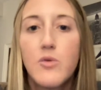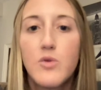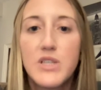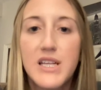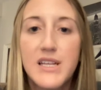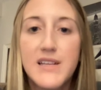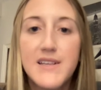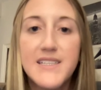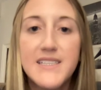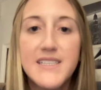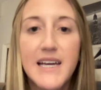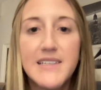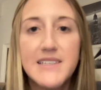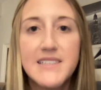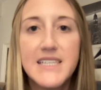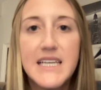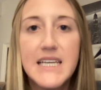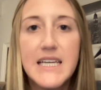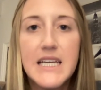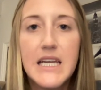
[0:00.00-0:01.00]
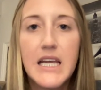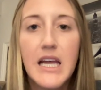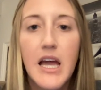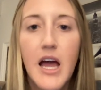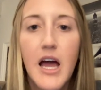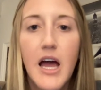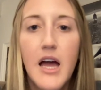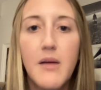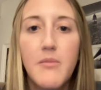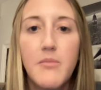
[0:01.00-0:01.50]
Resisted testing,
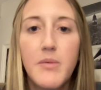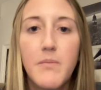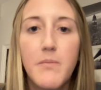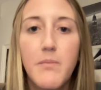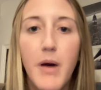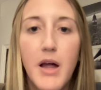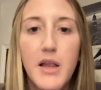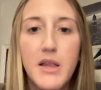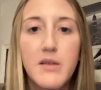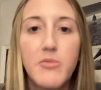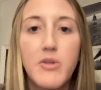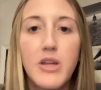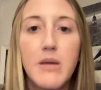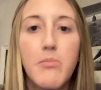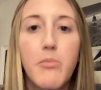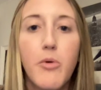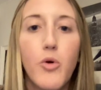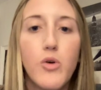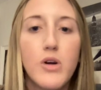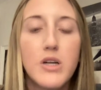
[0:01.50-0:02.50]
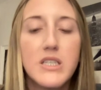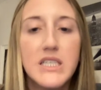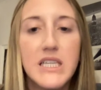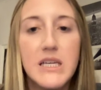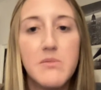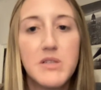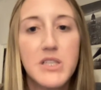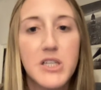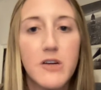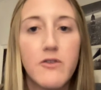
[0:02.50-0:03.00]
possibly poor
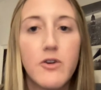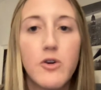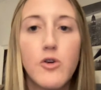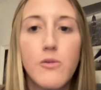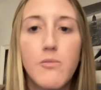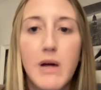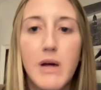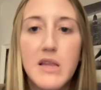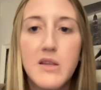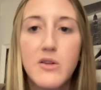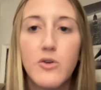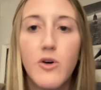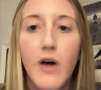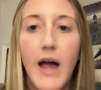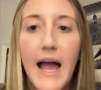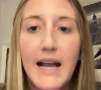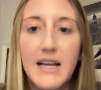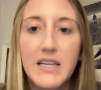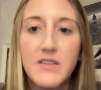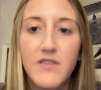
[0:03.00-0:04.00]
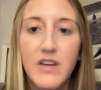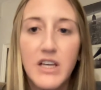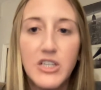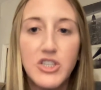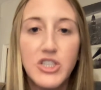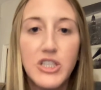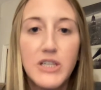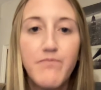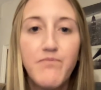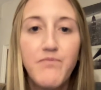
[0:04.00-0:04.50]
deep cervical muscle
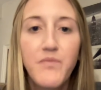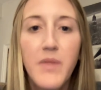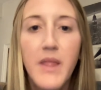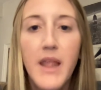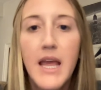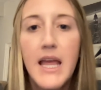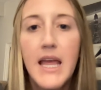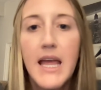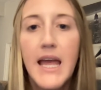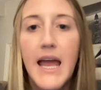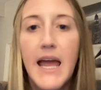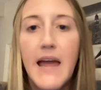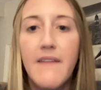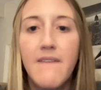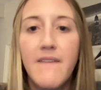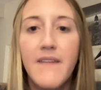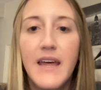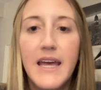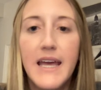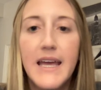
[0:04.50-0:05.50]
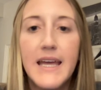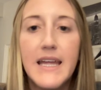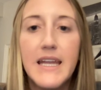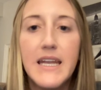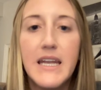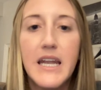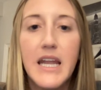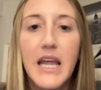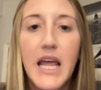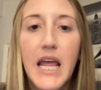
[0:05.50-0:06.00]
activation. And
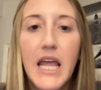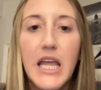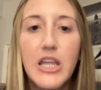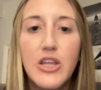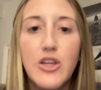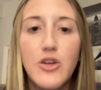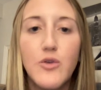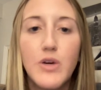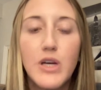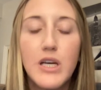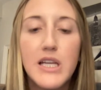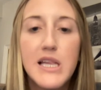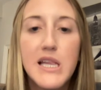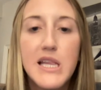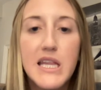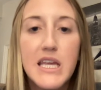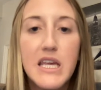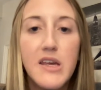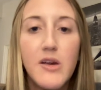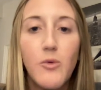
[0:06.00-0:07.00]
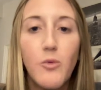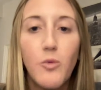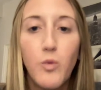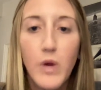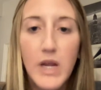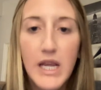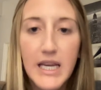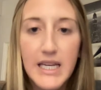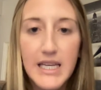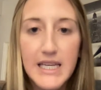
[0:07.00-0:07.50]
then you could see
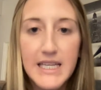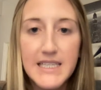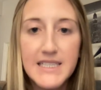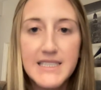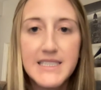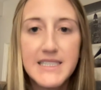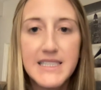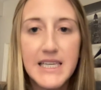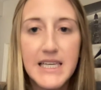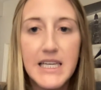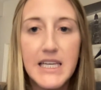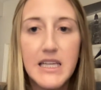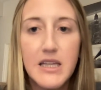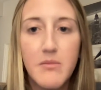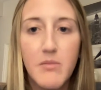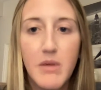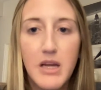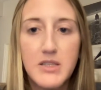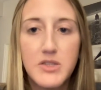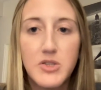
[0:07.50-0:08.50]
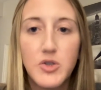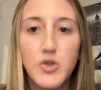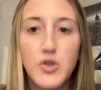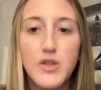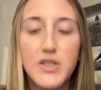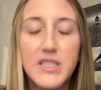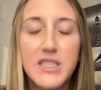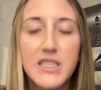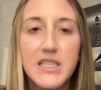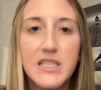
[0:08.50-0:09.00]
weakness seen in the
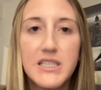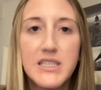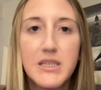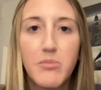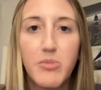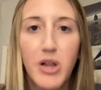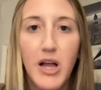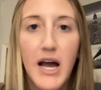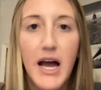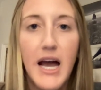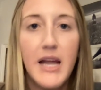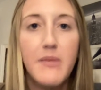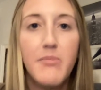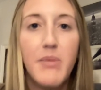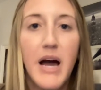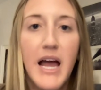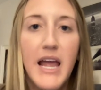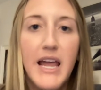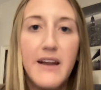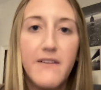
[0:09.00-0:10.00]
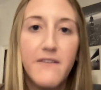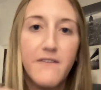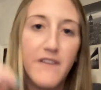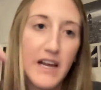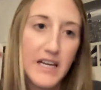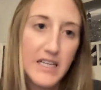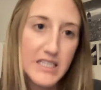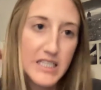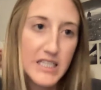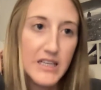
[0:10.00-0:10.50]
muscles supplied by
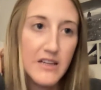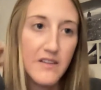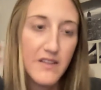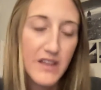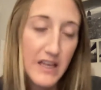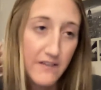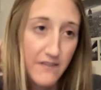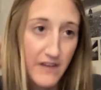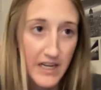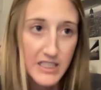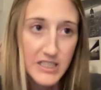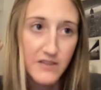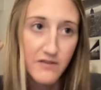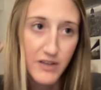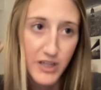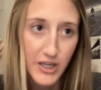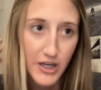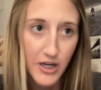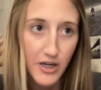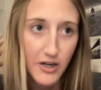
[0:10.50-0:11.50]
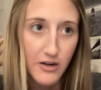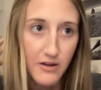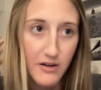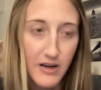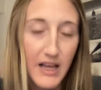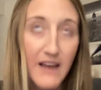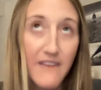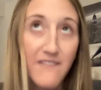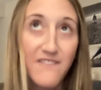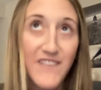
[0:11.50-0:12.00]
the
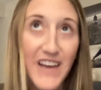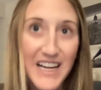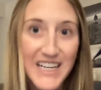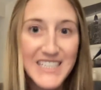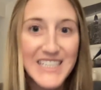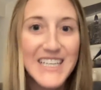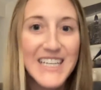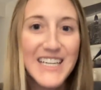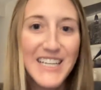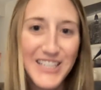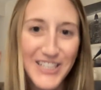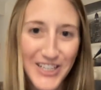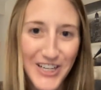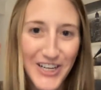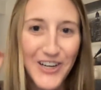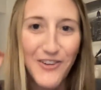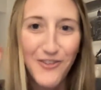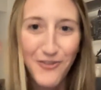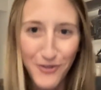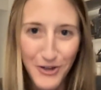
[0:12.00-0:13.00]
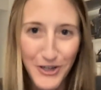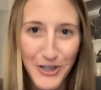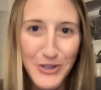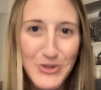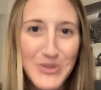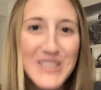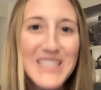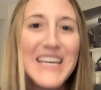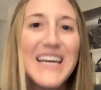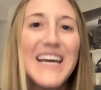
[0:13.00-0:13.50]
affected nerve
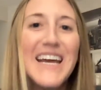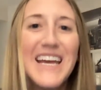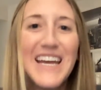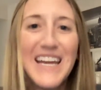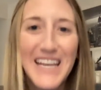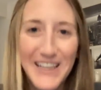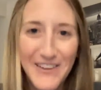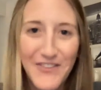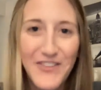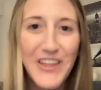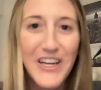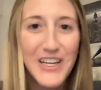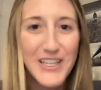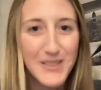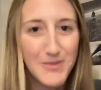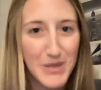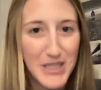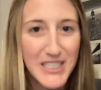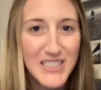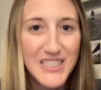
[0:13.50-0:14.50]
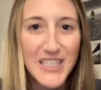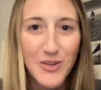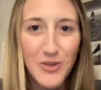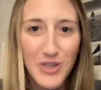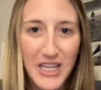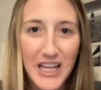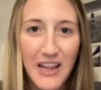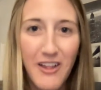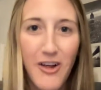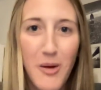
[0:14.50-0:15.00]
root. If they're experiencing
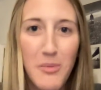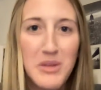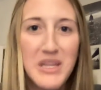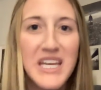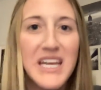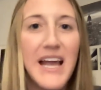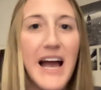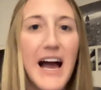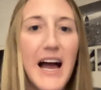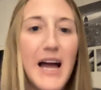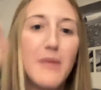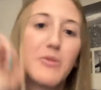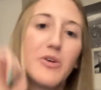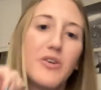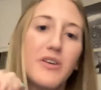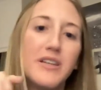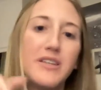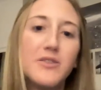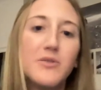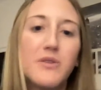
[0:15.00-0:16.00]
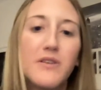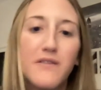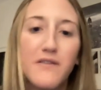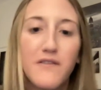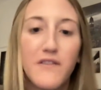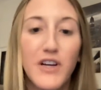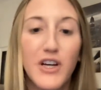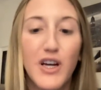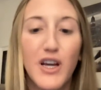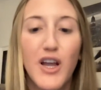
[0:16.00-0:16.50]
radiculopathy, I'm going to
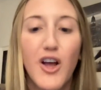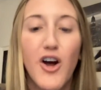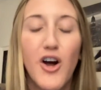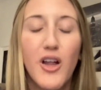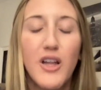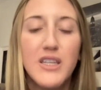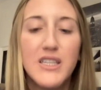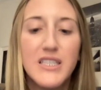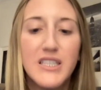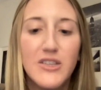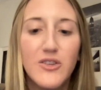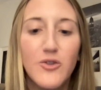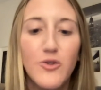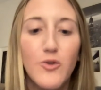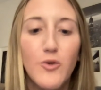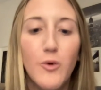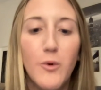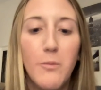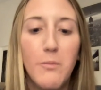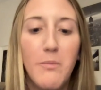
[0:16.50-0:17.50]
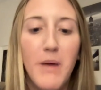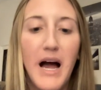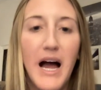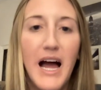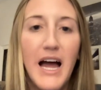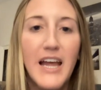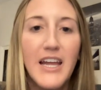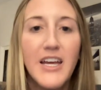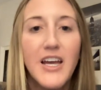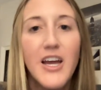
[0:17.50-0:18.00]
refer y'all to
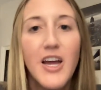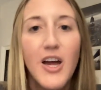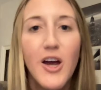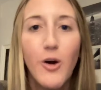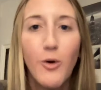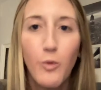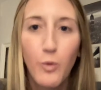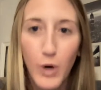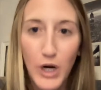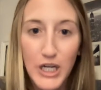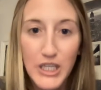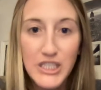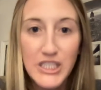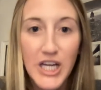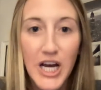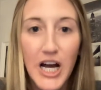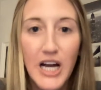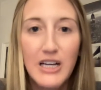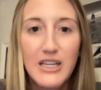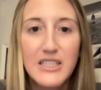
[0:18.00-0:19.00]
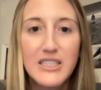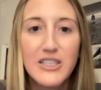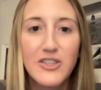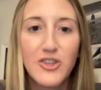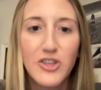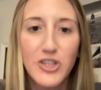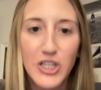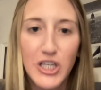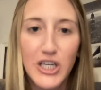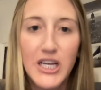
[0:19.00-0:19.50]
my Word doc to
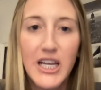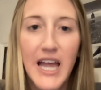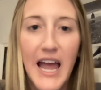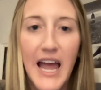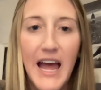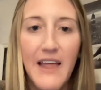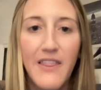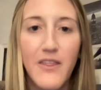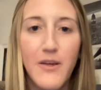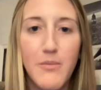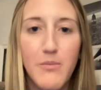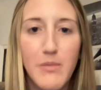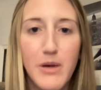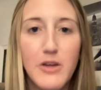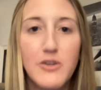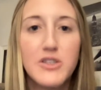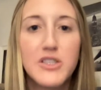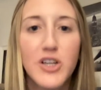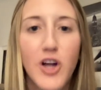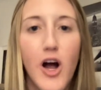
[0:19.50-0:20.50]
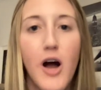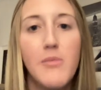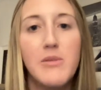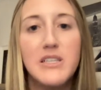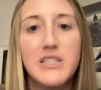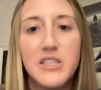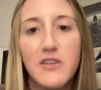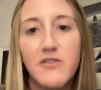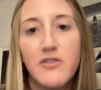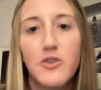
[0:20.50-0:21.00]
look at the most
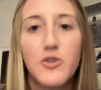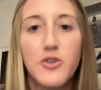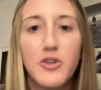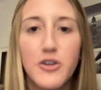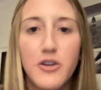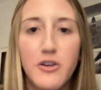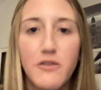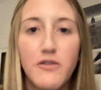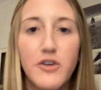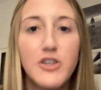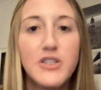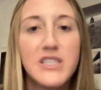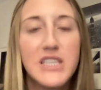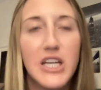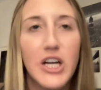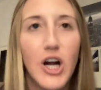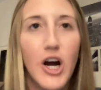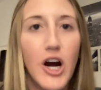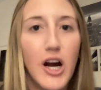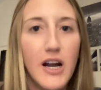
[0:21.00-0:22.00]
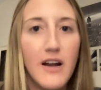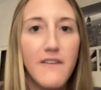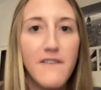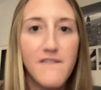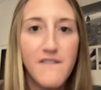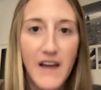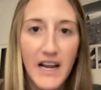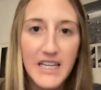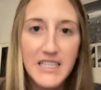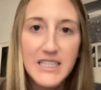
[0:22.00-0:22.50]
common cervical nerve roots that are
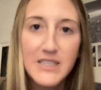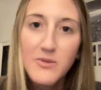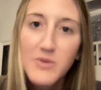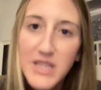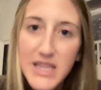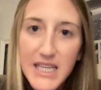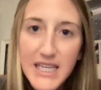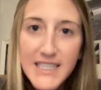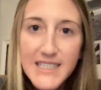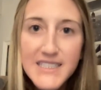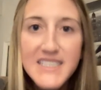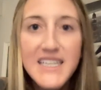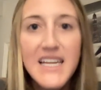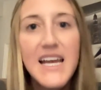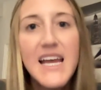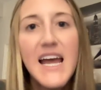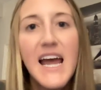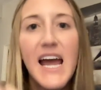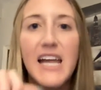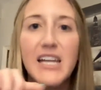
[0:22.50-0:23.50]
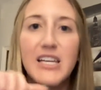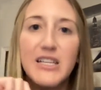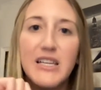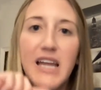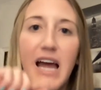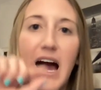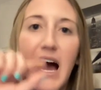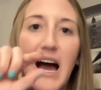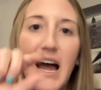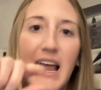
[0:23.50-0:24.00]
affected with this.
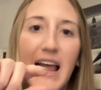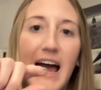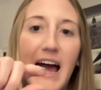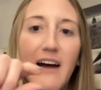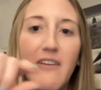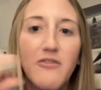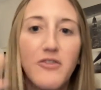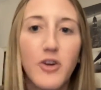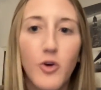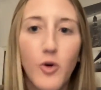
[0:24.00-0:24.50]
And I have